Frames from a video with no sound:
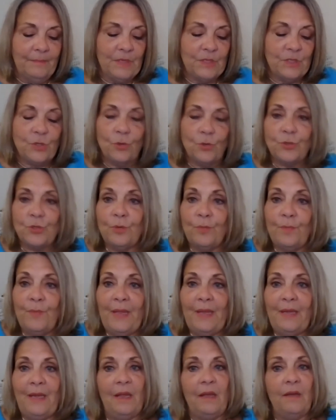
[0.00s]
social
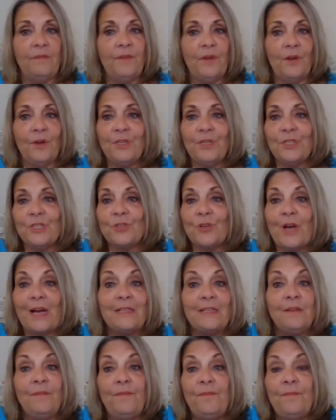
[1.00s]
media, very
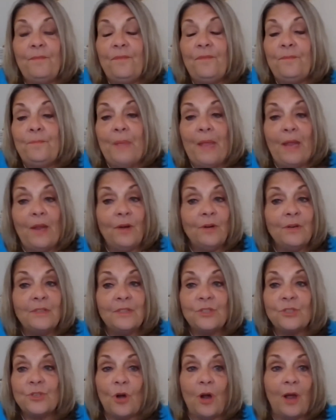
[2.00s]
distracted
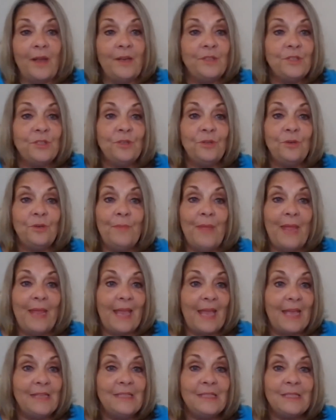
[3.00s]
parents trying to make
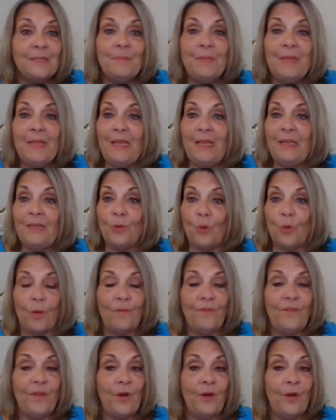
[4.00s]
ends meet,
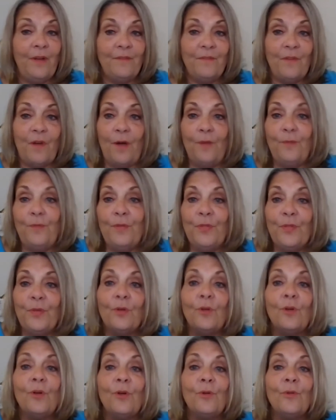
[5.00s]
or very involved with
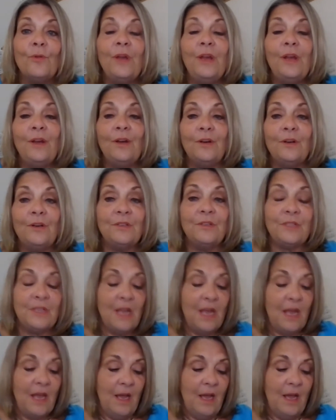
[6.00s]
their careers,